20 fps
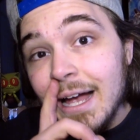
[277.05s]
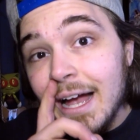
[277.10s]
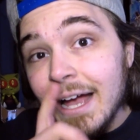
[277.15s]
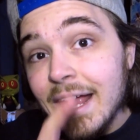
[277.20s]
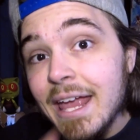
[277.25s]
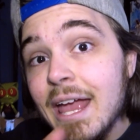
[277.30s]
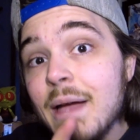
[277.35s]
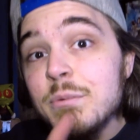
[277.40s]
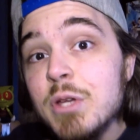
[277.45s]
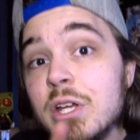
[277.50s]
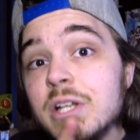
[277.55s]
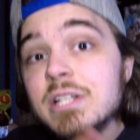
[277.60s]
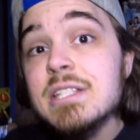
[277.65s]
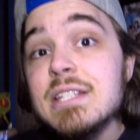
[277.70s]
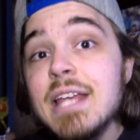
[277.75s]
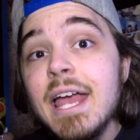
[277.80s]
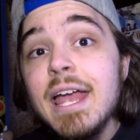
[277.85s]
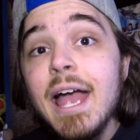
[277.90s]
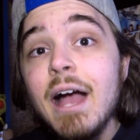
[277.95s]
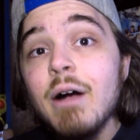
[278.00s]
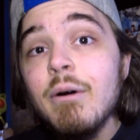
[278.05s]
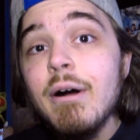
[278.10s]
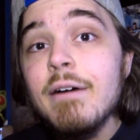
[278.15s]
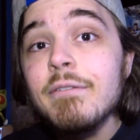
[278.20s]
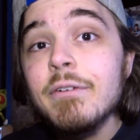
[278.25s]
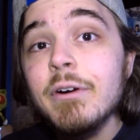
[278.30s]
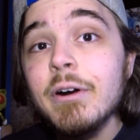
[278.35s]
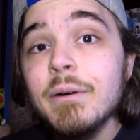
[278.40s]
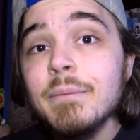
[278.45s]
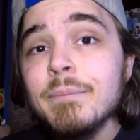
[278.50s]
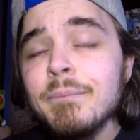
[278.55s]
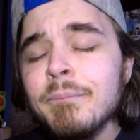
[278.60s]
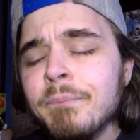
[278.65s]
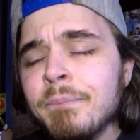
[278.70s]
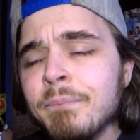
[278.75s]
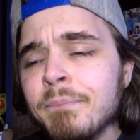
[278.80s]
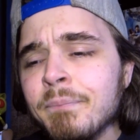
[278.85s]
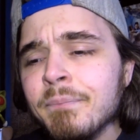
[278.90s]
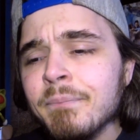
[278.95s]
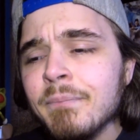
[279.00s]
I am going to say, however,
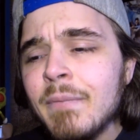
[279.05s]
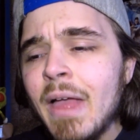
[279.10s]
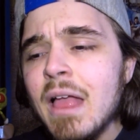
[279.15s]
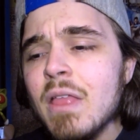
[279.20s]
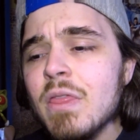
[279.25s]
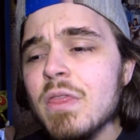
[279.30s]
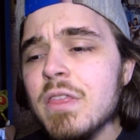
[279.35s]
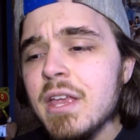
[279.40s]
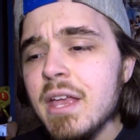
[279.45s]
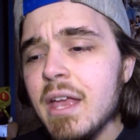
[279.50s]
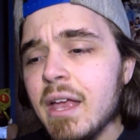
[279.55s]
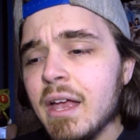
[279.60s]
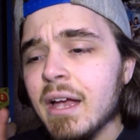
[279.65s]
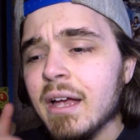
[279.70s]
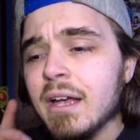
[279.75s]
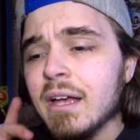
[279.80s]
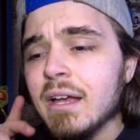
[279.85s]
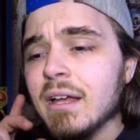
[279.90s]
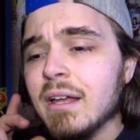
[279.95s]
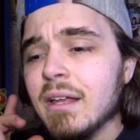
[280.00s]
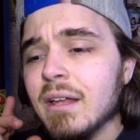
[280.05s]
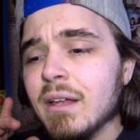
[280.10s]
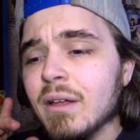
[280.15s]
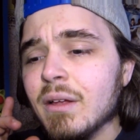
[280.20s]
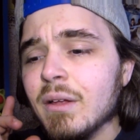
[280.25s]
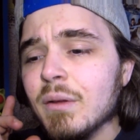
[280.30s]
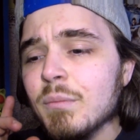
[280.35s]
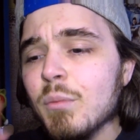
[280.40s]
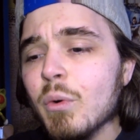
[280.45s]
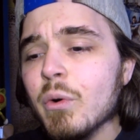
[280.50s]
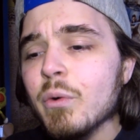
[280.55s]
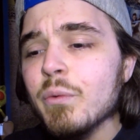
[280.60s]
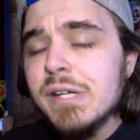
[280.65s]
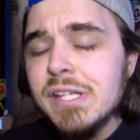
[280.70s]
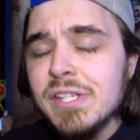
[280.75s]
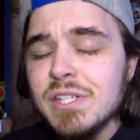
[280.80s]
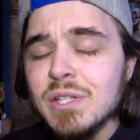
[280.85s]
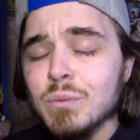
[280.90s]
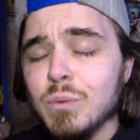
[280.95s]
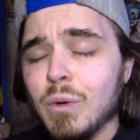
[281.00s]
the more
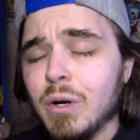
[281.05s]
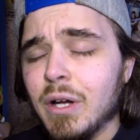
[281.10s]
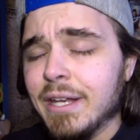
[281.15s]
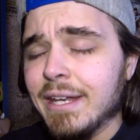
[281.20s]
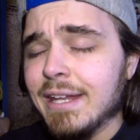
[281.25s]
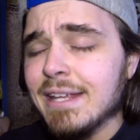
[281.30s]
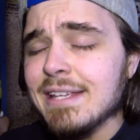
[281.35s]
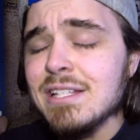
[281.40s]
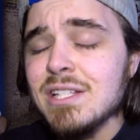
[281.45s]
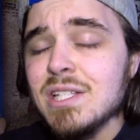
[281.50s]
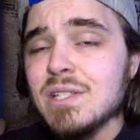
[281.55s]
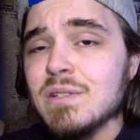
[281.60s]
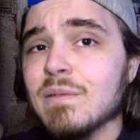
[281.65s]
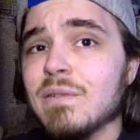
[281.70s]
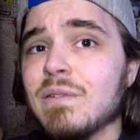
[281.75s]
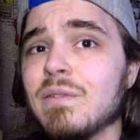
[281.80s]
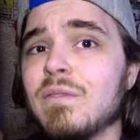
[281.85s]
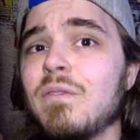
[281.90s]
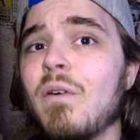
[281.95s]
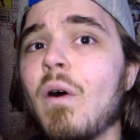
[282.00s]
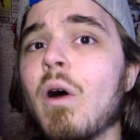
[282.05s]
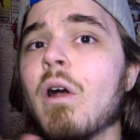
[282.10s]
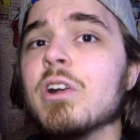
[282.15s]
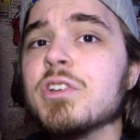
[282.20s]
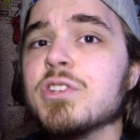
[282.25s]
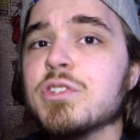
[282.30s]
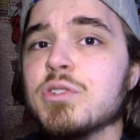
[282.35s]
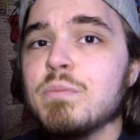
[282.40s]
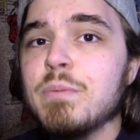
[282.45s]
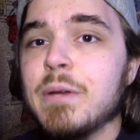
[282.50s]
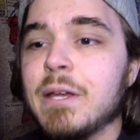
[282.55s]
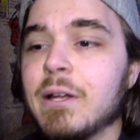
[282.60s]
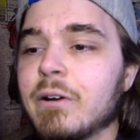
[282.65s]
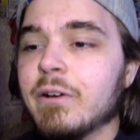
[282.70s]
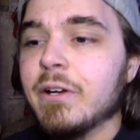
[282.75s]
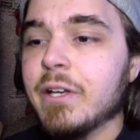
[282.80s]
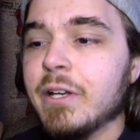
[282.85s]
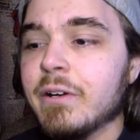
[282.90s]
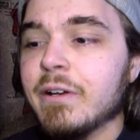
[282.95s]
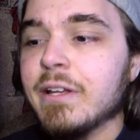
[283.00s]
recent one is far
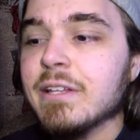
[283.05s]
superior.